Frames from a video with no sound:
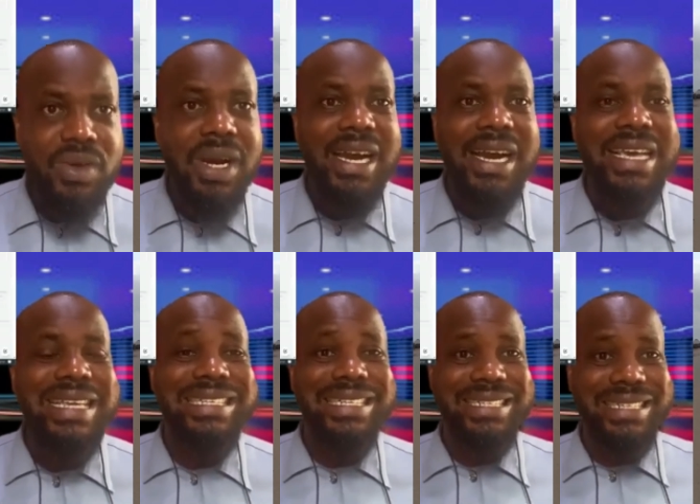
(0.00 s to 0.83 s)
You are
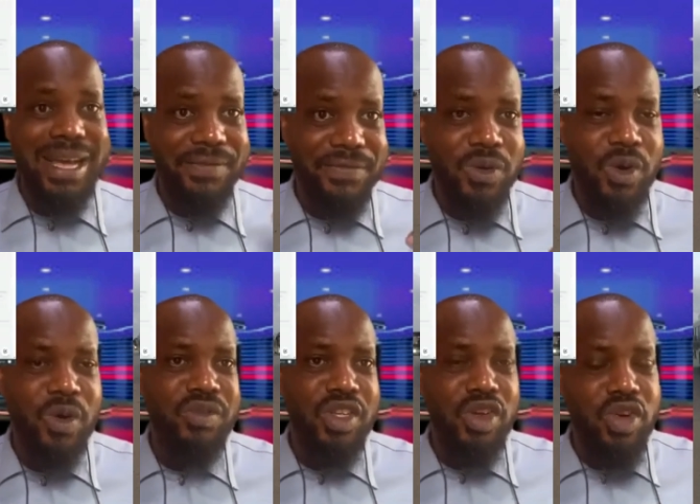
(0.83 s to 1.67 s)
a staff
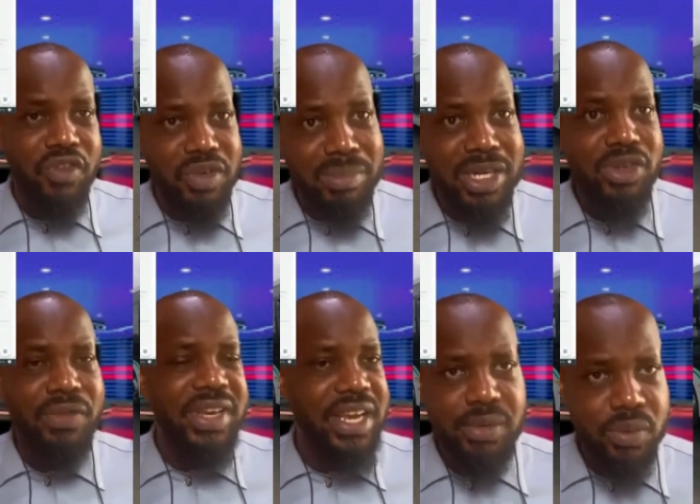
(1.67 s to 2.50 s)
of the government
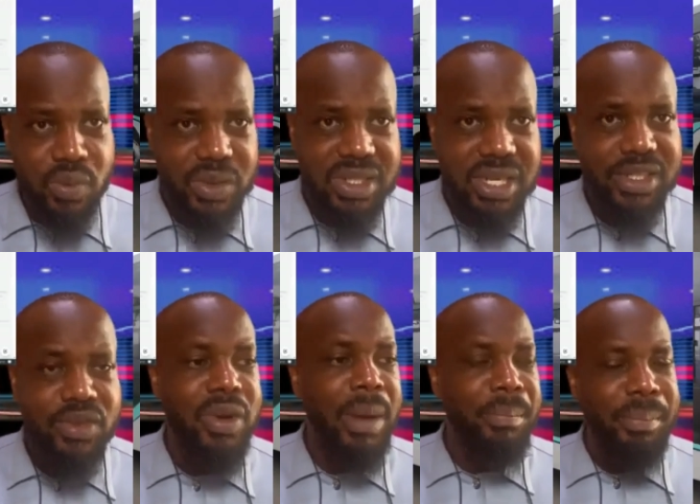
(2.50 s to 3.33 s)
of Enugu State.
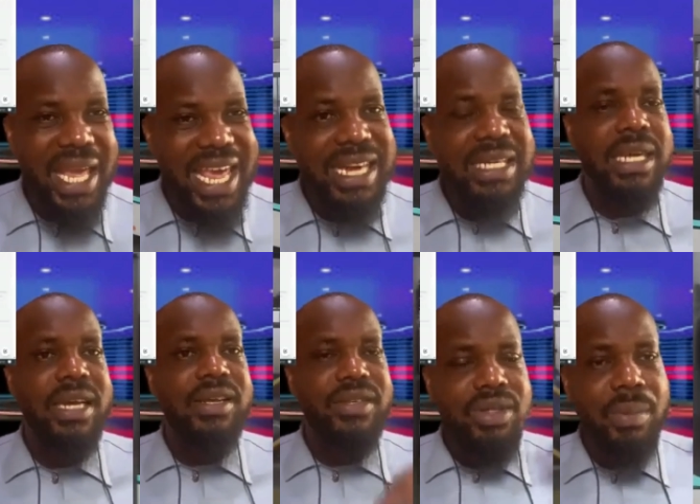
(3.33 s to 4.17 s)
You are paid
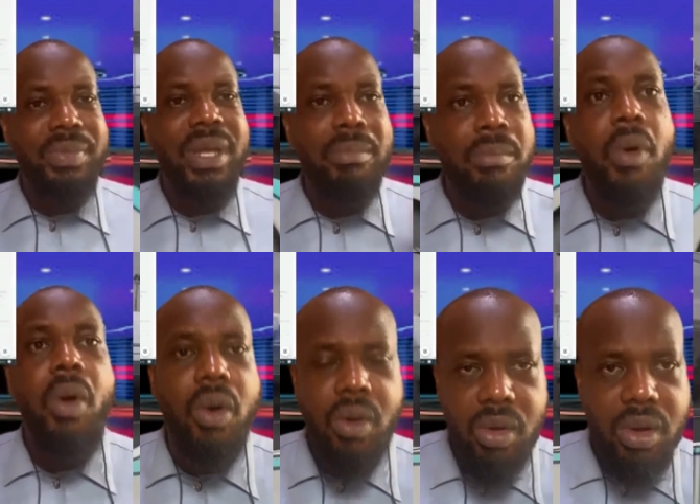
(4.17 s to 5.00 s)
something
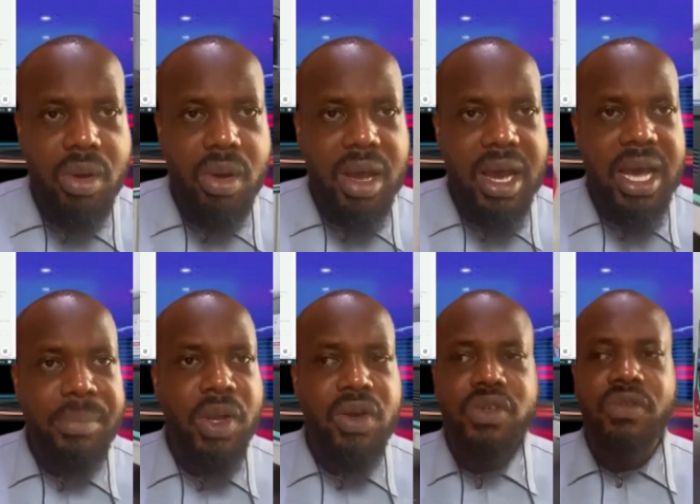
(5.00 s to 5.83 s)
more.
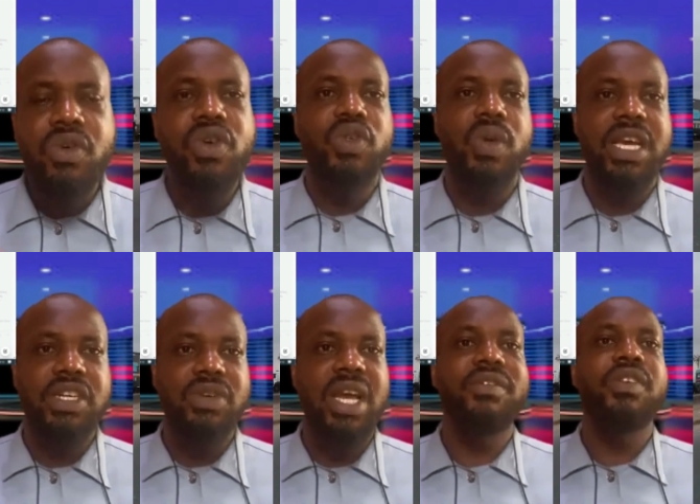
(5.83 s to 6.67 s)
And because of course you are a
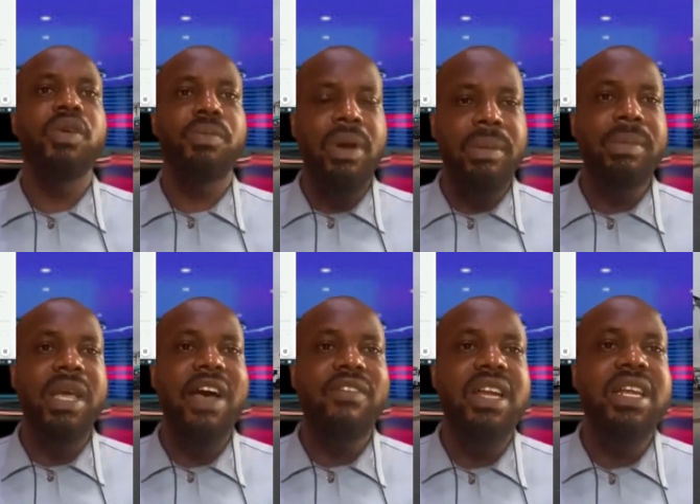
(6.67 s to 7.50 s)
driver, you probably may
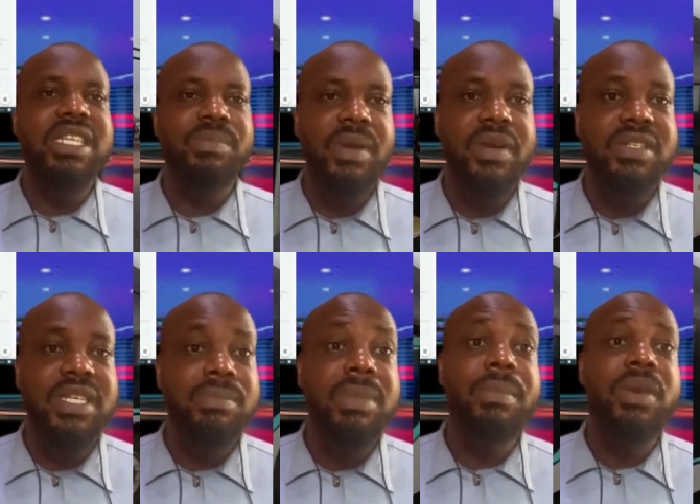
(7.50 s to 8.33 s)
have had
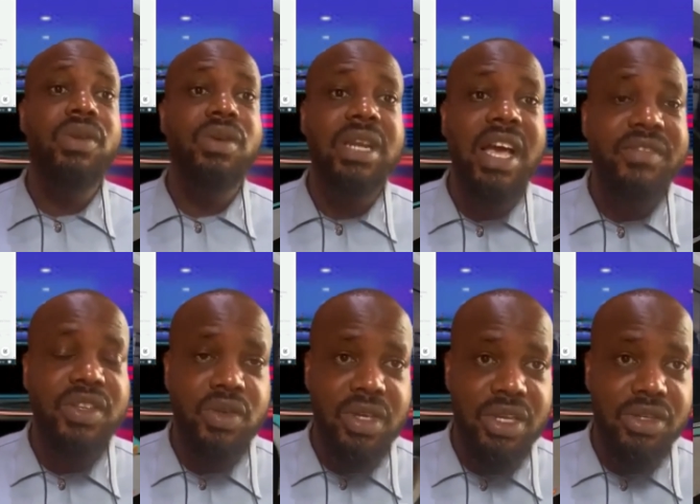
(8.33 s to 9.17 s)
experiences. Maybe you don't have
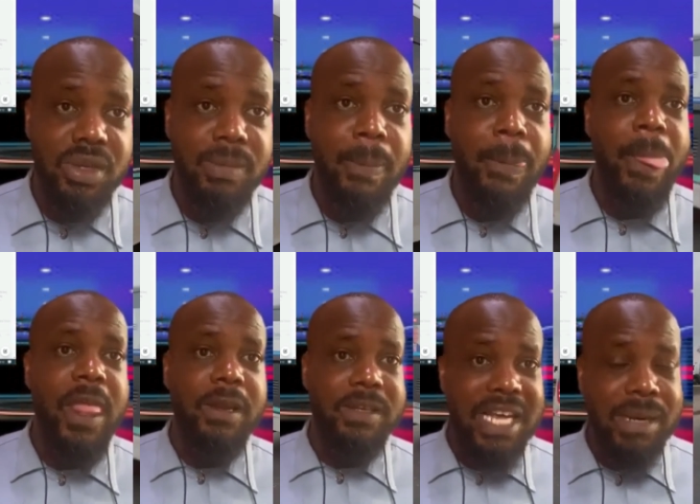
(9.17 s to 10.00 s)
education
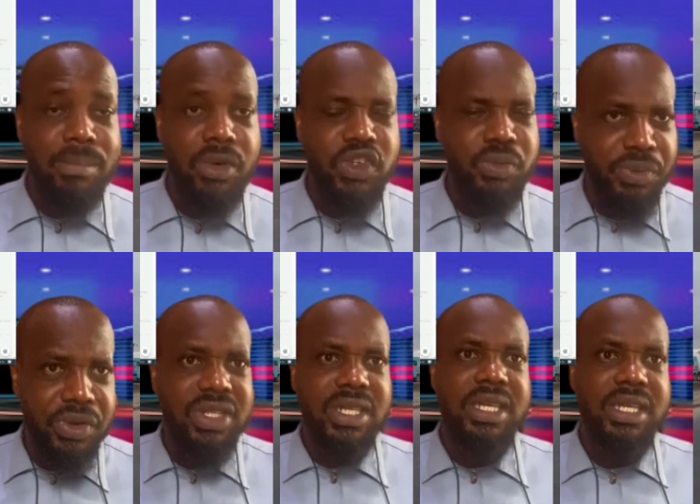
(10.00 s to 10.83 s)
that much,
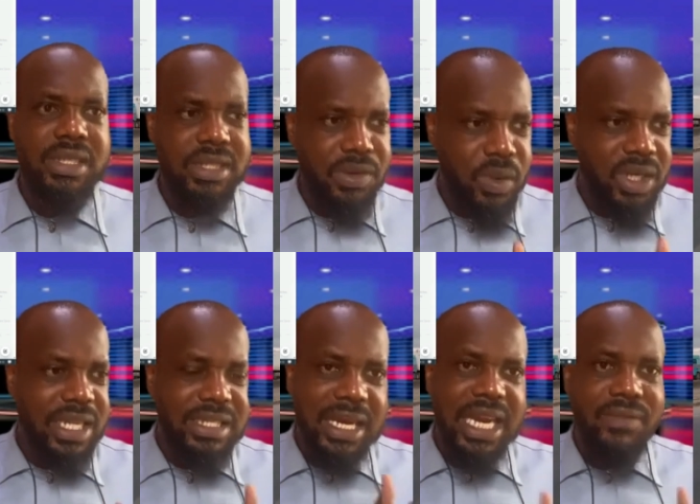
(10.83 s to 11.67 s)
but
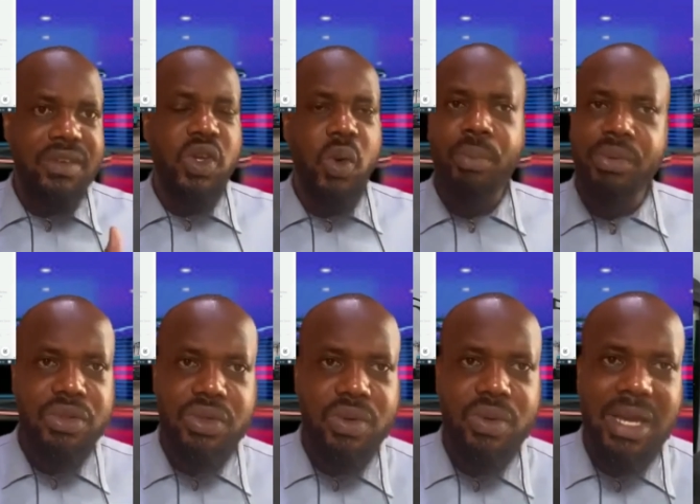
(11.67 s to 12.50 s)
there's a level they will
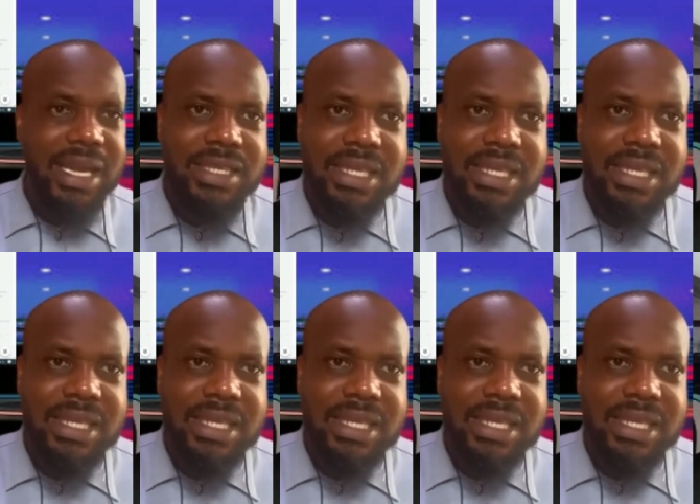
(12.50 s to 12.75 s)
put you.